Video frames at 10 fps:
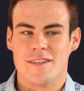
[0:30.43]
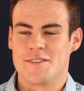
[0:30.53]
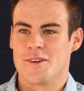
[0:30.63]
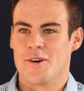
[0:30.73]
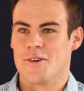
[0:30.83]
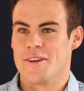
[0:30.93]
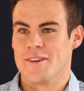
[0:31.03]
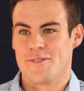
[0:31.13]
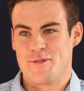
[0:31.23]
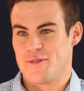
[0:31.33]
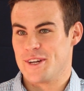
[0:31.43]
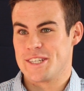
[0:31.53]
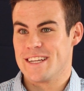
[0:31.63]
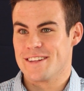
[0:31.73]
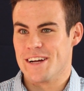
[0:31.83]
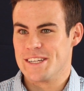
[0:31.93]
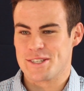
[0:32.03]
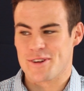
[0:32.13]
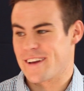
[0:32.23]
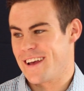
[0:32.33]
And so, you know, we finished eating
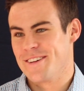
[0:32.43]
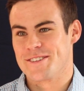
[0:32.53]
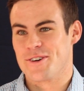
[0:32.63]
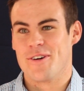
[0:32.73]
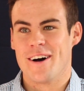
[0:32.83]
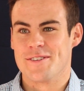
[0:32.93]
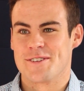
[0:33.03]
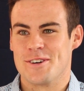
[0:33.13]
lunch. So like, okay, let's go out.